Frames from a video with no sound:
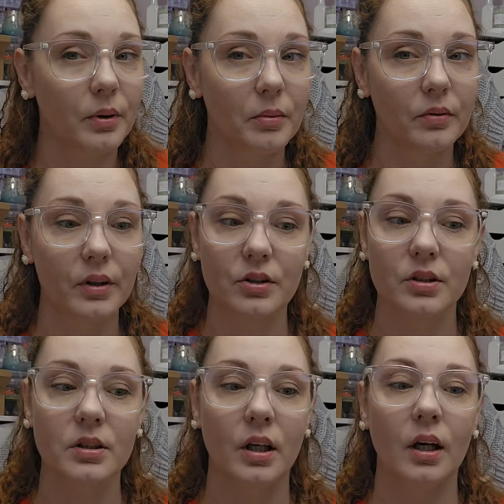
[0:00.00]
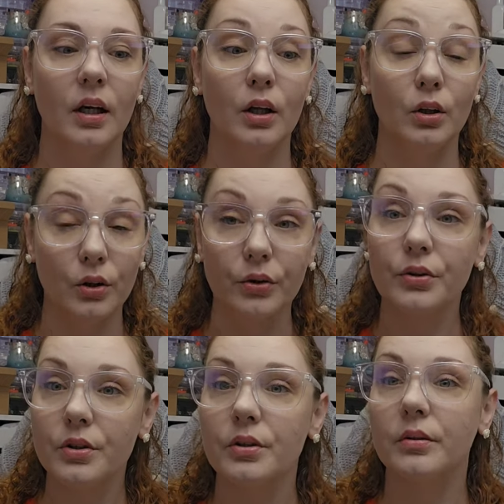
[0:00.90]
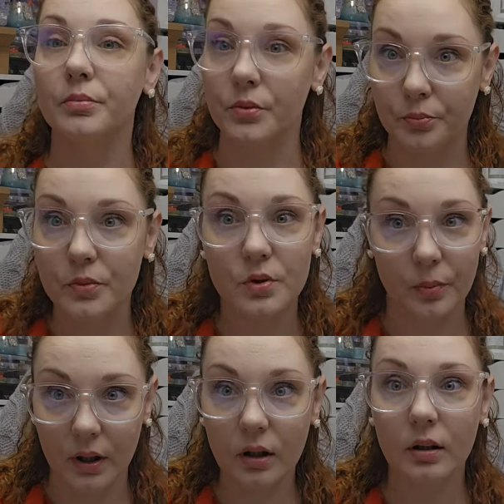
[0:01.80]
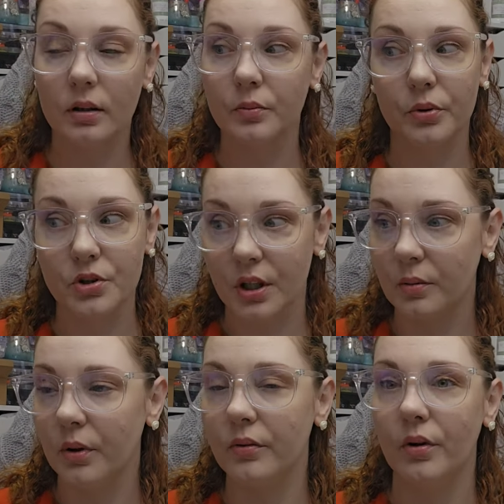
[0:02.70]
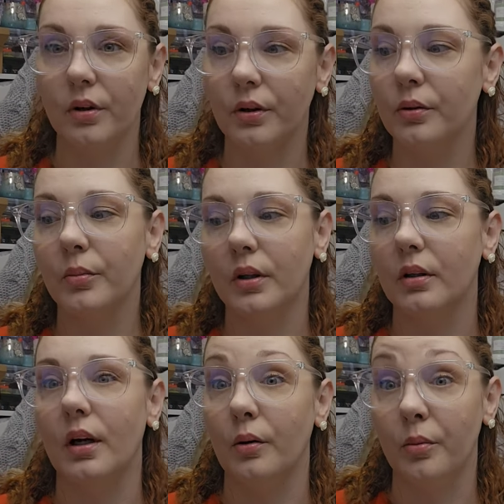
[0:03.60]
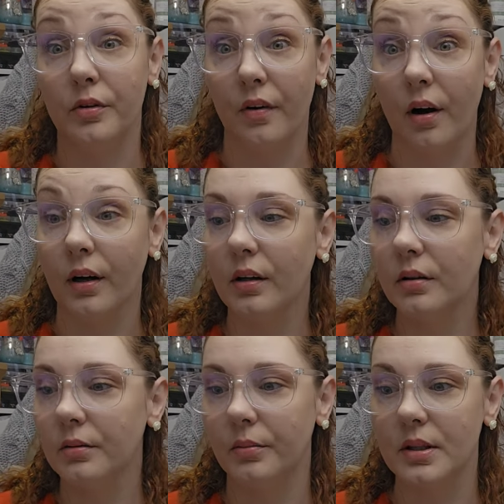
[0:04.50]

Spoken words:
Maybe if I just learn to speak and project my volume and I'll be fine.